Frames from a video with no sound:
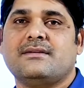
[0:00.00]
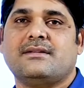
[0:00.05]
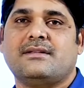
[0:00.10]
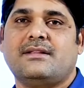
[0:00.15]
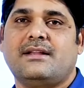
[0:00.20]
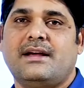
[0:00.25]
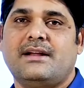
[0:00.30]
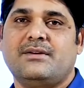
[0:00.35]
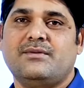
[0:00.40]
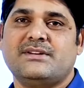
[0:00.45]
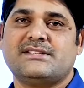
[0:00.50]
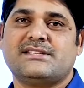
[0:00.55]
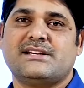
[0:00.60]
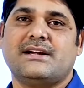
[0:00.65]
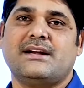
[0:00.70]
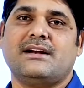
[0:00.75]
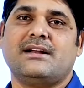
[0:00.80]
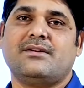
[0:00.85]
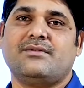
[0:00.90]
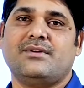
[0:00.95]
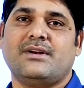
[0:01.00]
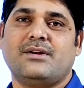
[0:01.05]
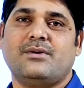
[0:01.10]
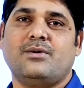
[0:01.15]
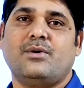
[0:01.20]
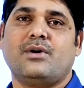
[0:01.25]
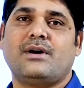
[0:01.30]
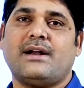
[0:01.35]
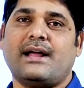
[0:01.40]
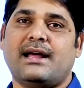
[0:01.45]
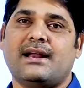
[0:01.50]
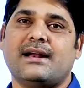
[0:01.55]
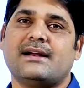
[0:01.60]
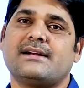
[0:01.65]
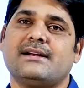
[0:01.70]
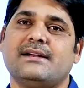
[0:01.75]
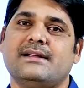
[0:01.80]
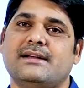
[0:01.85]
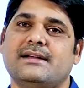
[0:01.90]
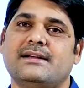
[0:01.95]
the investigator will go
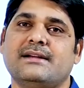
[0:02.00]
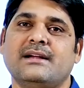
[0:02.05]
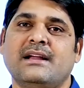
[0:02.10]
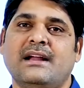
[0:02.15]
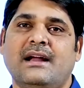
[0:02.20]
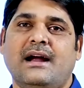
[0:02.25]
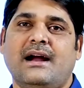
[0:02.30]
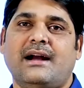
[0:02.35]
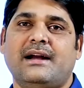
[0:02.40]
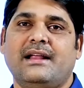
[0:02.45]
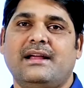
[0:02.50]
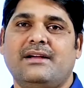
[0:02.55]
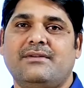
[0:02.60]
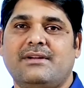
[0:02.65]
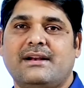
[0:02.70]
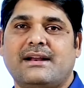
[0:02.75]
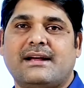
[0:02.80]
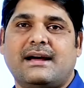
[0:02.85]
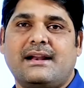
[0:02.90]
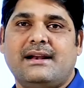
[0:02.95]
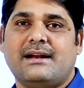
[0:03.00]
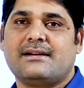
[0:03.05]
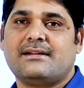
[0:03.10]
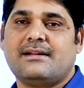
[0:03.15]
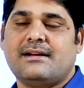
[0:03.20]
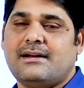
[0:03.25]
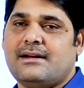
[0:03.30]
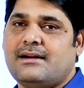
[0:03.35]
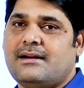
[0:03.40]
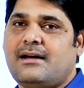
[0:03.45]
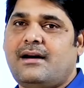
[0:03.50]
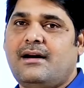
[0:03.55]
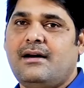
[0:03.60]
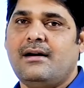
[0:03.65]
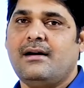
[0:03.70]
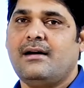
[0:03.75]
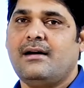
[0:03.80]
directly and he will collect the data.